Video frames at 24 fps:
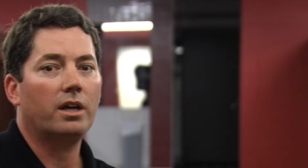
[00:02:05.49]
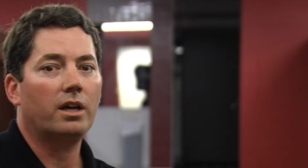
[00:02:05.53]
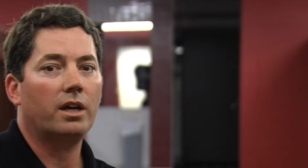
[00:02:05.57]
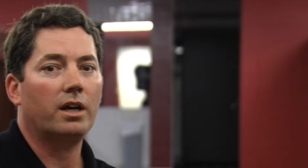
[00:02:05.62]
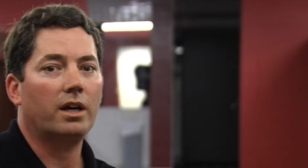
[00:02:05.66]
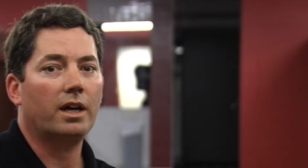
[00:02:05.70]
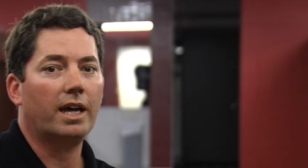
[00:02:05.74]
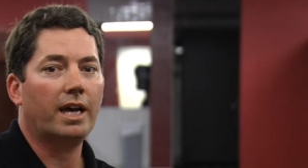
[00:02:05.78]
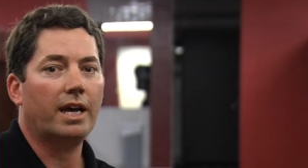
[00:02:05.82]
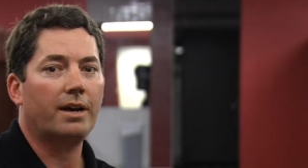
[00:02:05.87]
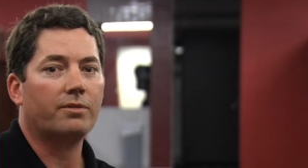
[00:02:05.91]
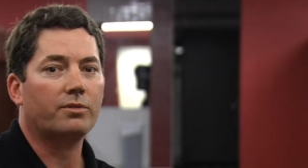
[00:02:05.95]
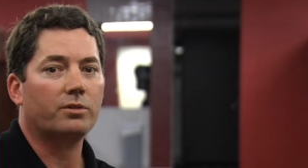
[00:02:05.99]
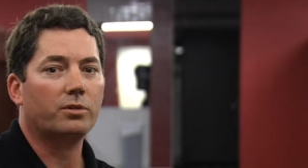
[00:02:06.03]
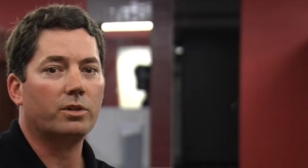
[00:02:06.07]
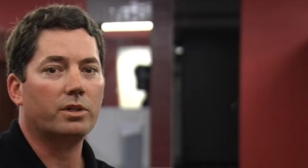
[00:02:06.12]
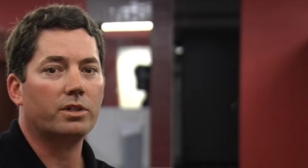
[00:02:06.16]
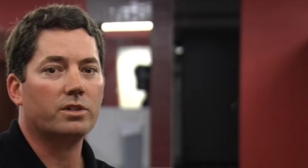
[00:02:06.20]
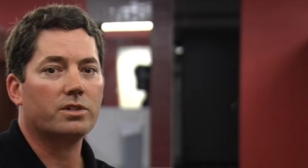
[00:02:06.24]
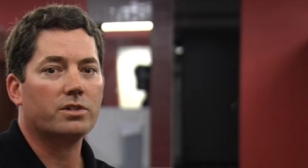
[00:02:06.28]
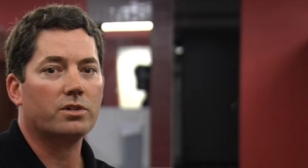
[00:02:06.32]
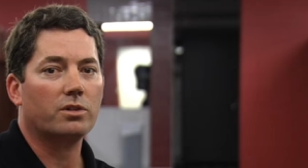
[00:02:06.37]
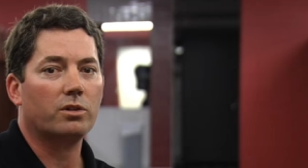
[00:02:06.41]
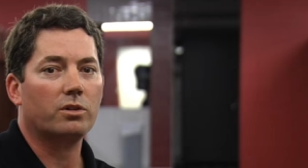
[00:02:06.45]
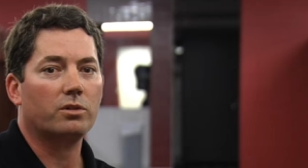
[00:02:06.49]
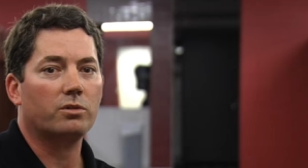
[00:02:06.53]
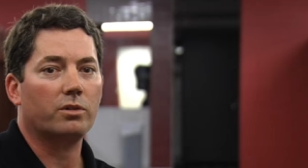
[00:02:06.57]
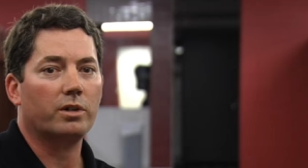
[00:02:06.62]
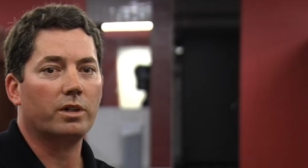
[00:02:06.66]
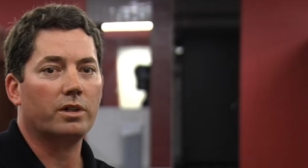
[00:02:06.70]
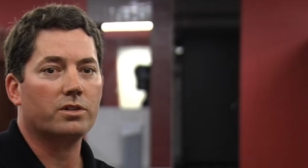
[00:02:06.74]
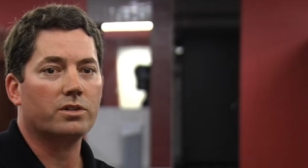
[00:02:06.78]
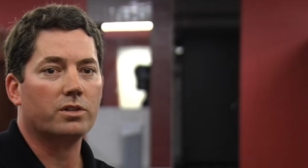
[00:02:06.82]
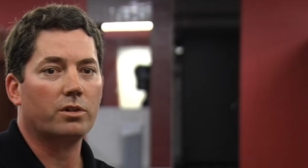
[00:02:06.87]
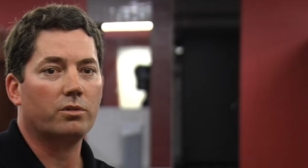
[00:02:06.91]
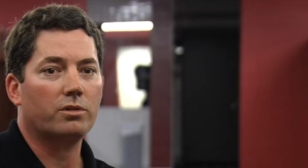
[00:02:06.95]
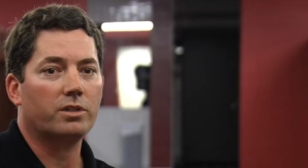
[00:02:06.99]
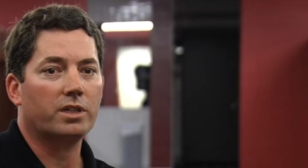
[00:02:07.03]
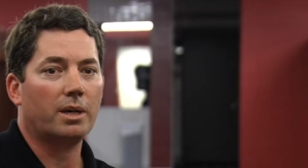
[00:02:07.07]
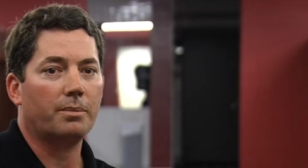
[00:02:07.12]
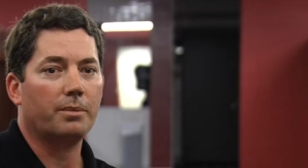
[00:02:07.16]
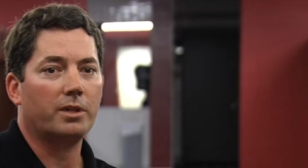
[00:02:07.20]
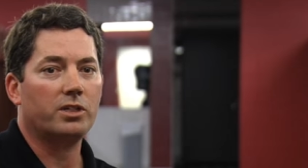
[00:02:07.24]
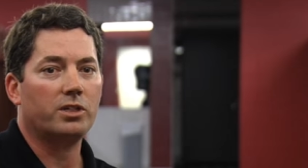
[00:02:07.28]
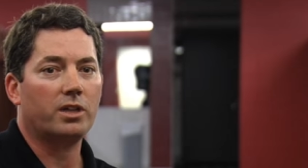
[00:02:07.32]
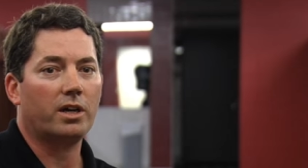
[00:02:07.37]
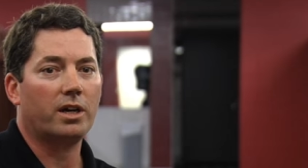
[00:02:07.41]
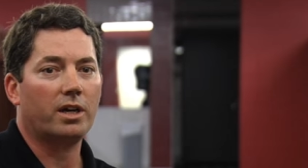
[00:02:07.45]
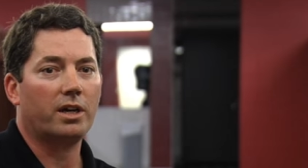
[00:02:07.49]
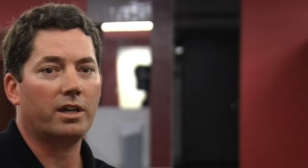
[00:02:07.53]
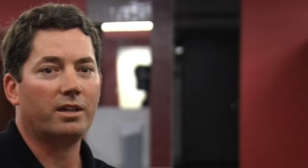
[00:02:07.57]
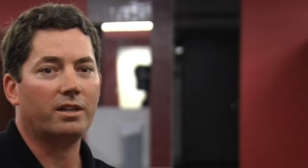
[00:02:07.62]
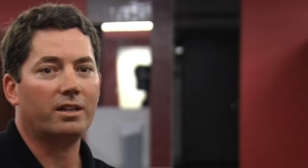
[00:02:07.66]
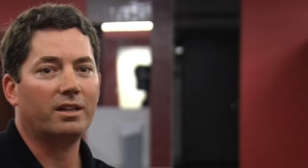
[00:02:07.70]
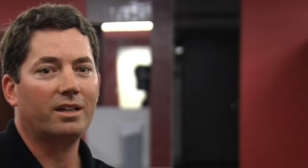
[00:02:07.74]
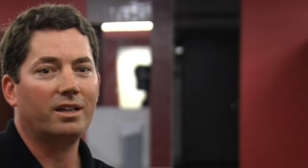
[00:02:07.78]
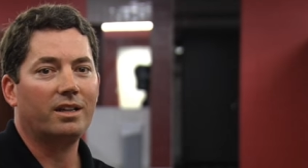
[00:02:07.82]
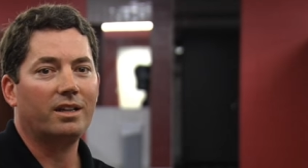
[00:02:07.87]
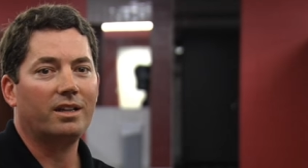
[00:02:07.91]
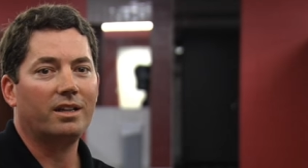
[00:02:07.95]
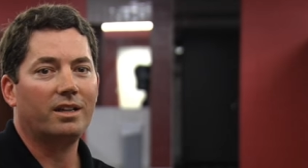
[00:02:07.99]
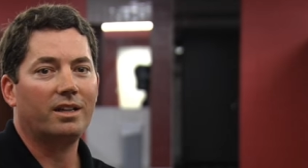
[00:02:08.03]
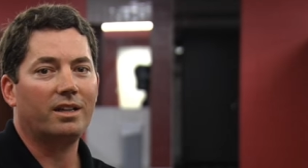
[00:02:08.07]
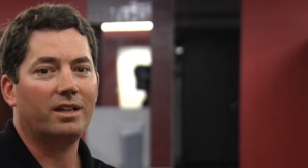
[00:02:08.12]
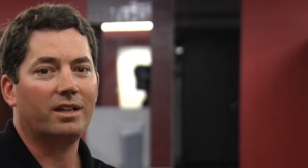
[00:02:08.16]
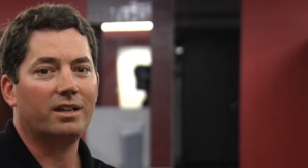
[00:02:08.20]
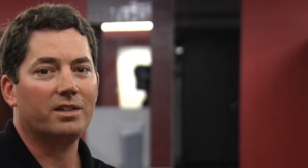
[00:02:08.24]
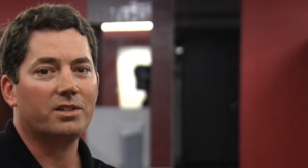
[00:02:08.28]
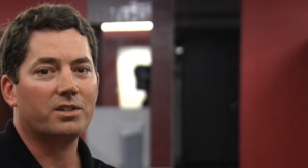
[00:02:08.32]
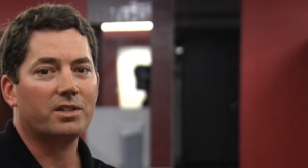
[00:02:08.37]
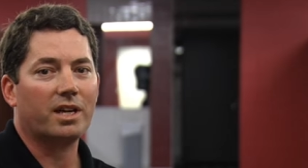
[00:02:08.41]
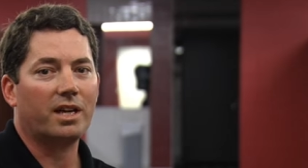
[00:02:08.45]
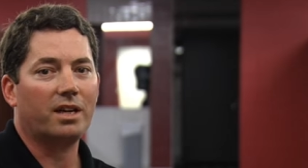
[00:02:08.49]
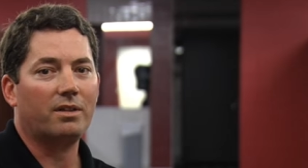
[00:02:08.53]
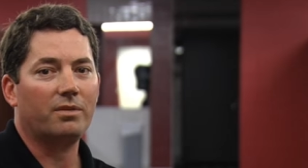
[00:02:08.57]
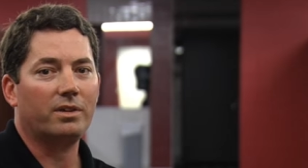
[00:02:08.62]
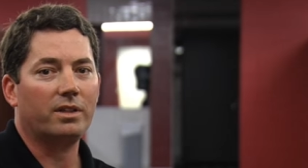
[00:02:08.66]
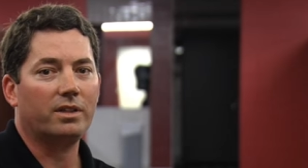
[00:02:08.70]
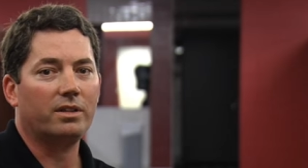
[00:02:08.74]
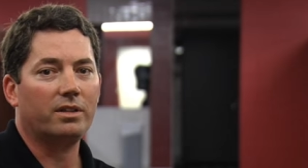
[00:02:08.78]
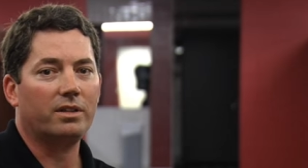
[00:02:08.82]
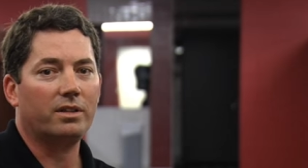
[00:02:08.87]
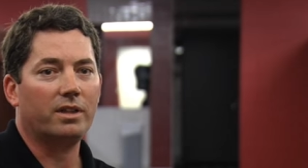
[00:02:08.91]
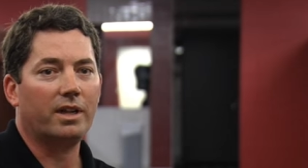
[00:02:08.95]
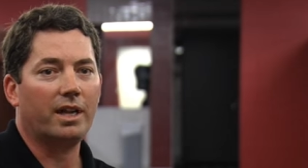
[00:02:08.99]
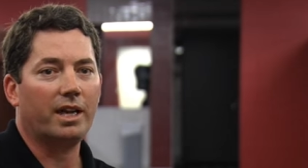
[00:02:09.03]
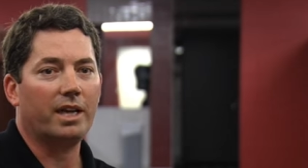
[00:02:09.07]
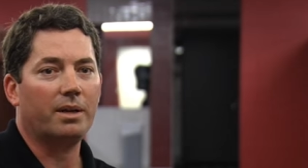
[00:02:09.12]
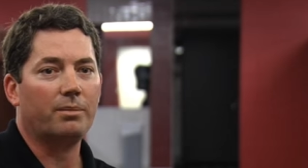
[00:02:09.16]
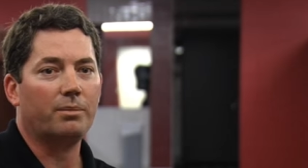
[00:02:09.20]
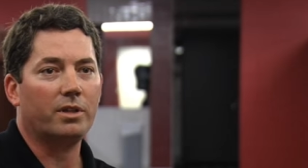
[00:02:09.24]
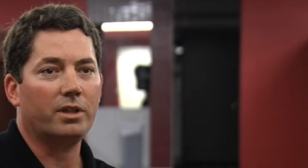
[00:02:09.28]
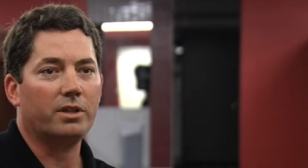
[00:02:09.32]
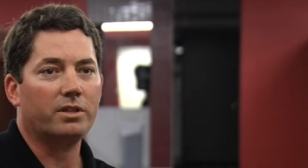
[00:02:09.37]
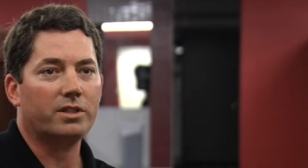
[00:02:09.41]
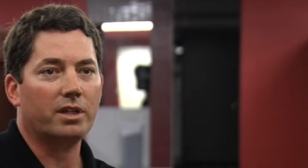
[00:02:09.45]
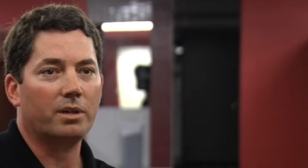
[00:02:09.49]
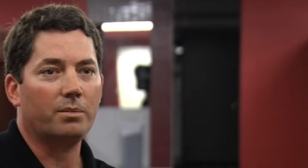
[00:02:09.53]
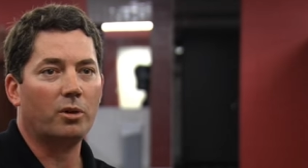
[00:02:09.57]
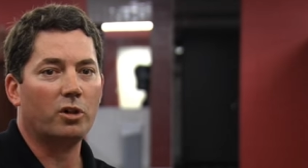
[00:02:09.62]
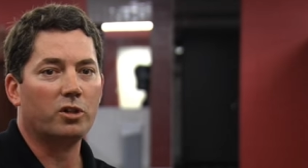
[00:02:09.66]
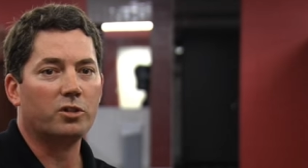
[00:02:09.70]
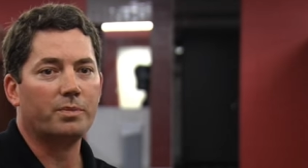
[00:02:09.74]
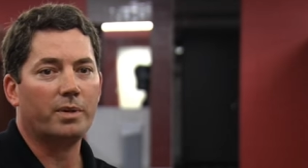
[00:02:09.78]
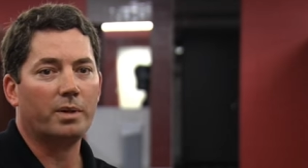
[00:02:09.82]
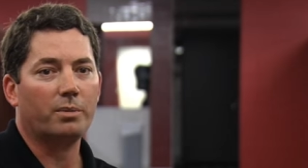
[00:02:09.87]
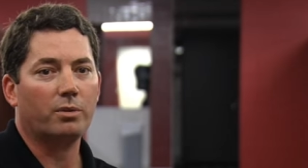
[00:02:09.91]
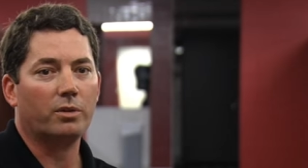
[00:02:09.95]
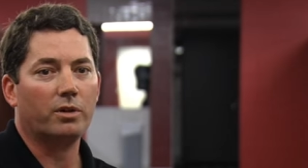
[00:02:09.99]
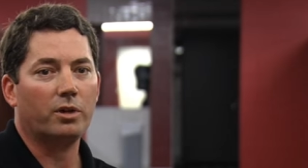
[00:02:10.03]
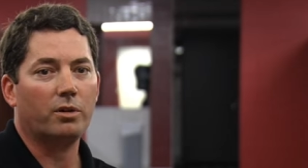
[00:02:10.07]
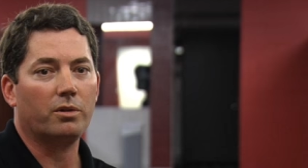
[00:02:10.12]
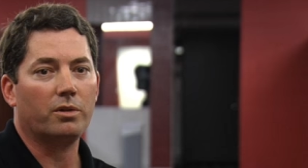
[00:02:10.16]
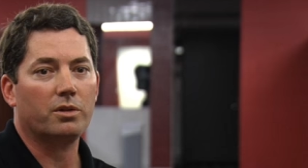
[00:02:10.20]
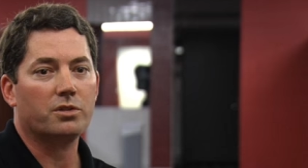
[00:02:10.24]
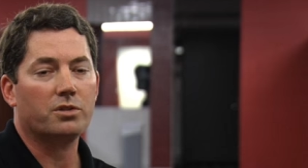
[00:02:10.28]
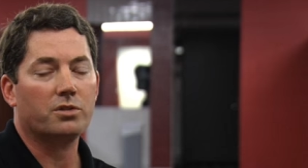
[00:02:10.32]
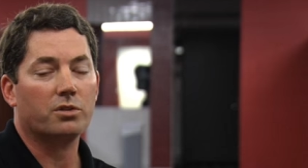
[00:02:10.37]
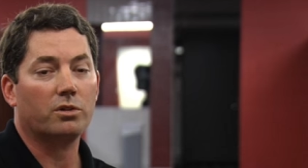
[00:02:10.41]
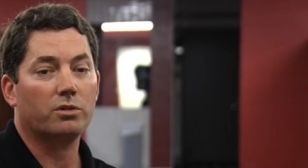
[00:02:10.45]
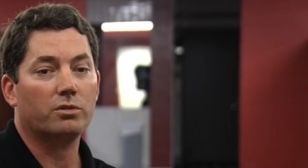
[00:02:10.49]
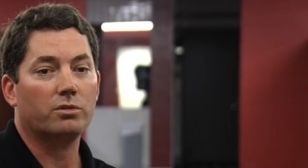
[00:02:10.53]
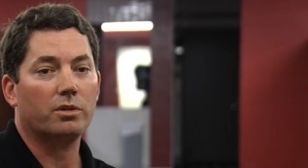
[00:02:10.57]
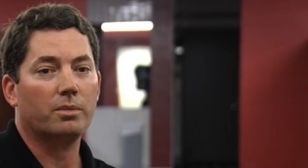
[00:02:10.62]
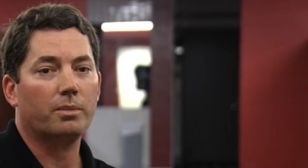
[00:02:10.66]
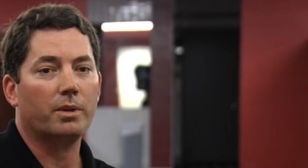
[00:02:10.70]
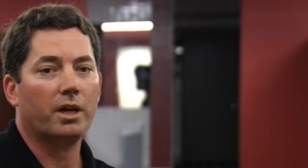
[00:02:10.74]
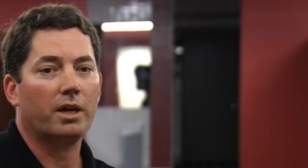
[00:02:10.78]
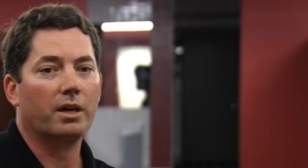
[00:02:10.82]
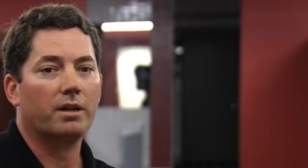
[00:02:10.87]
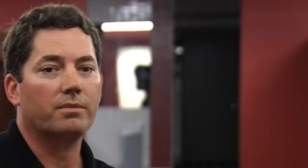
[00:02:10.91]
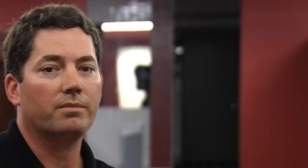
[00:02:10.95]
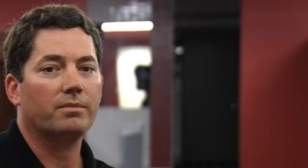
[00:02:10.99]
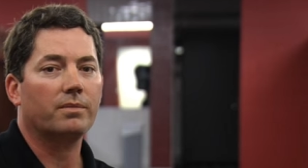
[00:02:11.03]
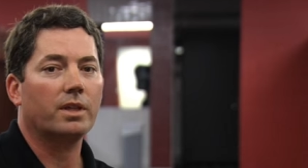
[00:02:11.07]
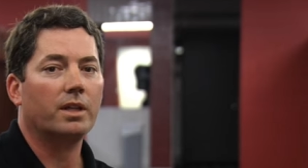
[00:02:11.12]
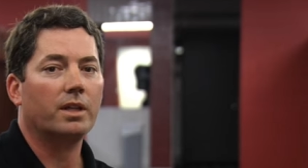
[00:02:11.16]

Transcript: after his surgery, and so Tommy John is kind of the name that most people know this surgery by.